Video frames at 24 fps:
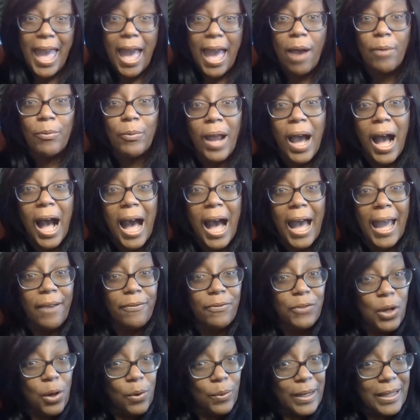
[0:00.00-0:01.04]
And I
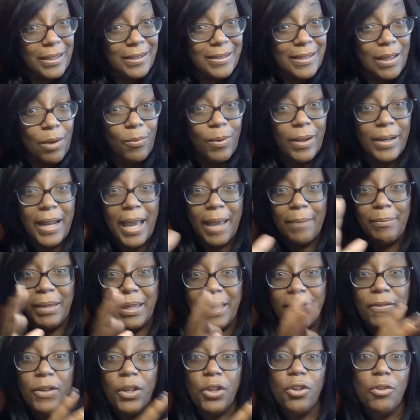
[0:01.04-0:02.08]
have noticed that when I'm
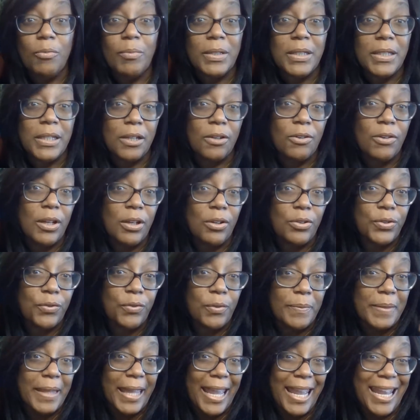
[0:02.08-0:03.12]
giving you materials
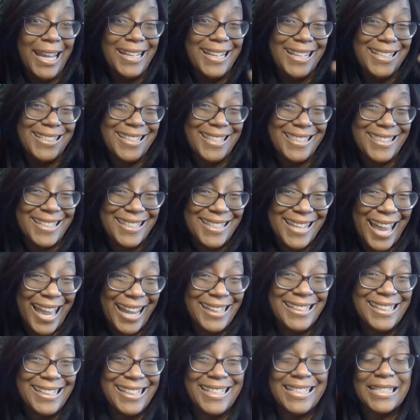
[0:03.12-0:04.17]
from the 80s and the
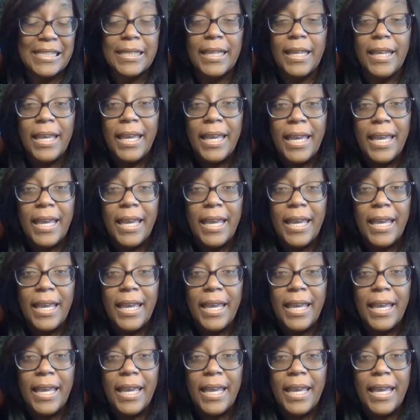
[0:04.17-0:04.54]
90s,